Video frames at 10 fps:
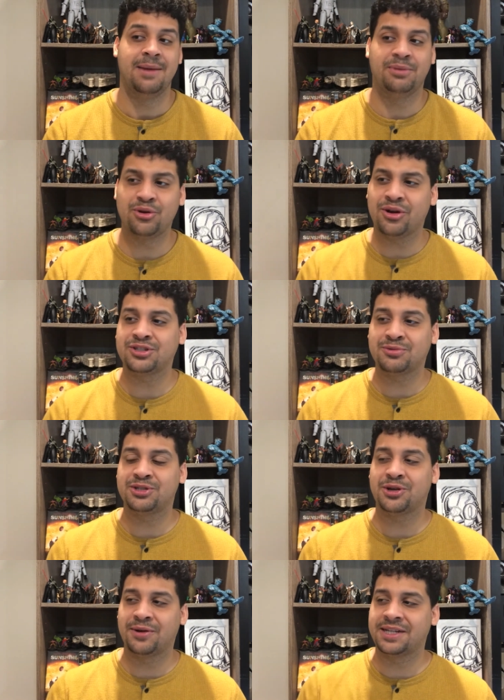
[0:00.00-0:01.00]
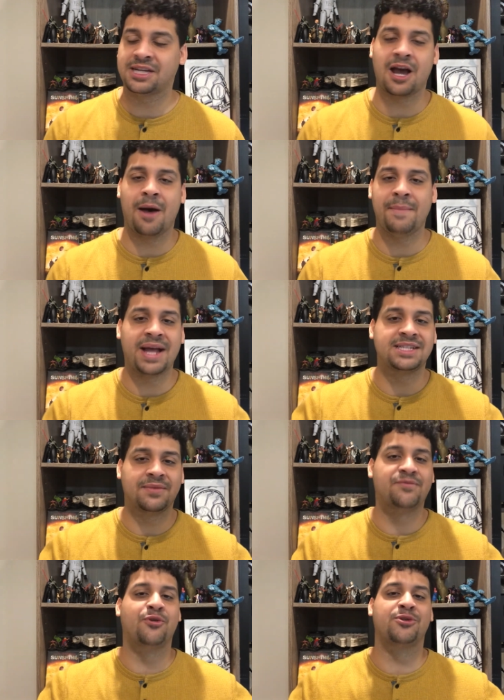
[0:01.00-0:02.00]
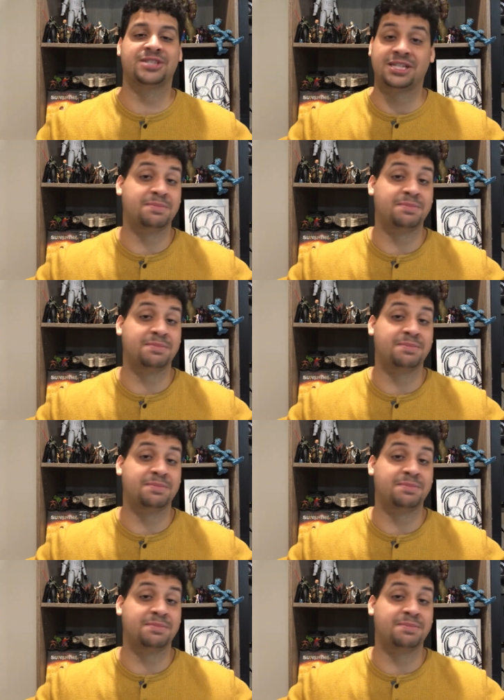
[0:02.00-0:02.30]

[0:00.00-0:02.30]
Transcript: but they're also returning to combat some force that's